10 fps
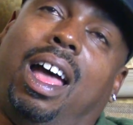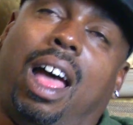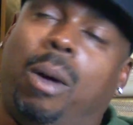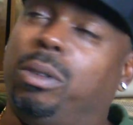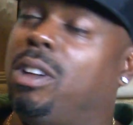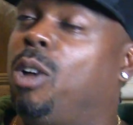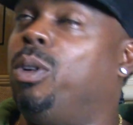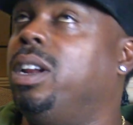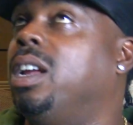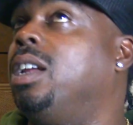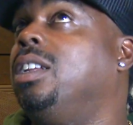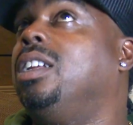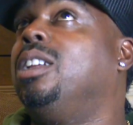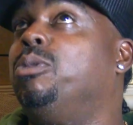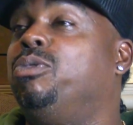I was already under
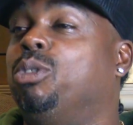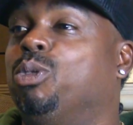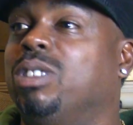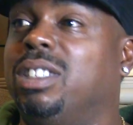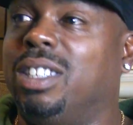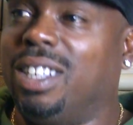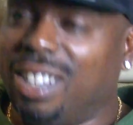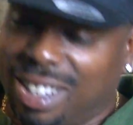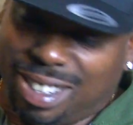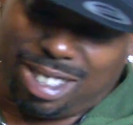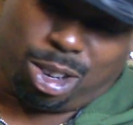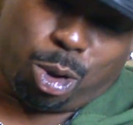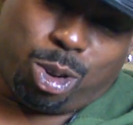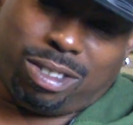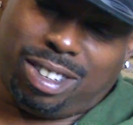the influence,
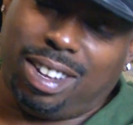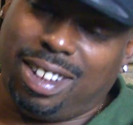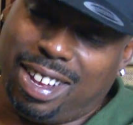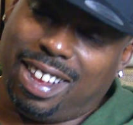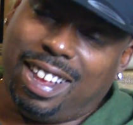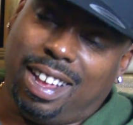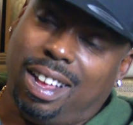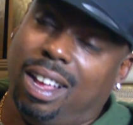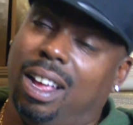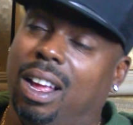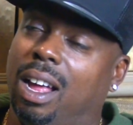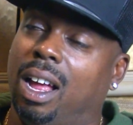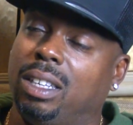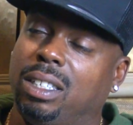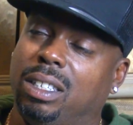so
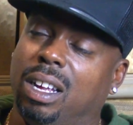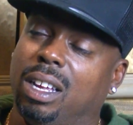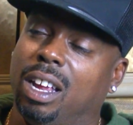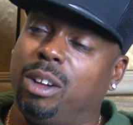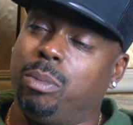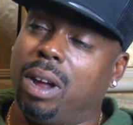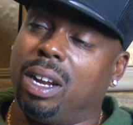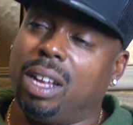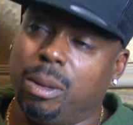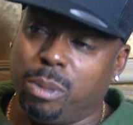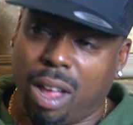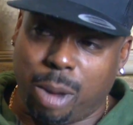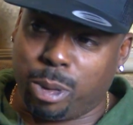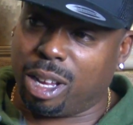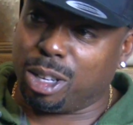I stuck everybody up and had
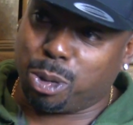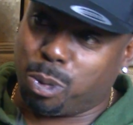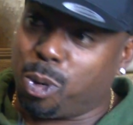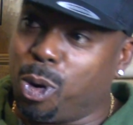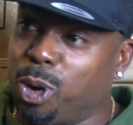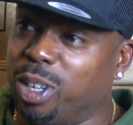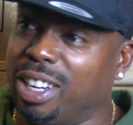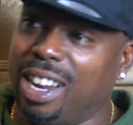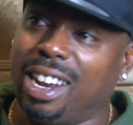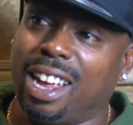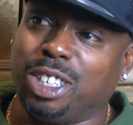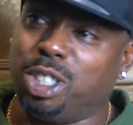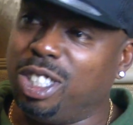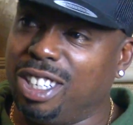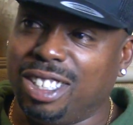them against the wall, and then they like,
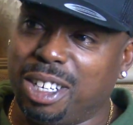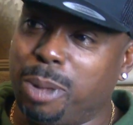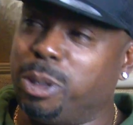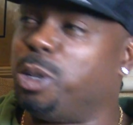Suge is coming.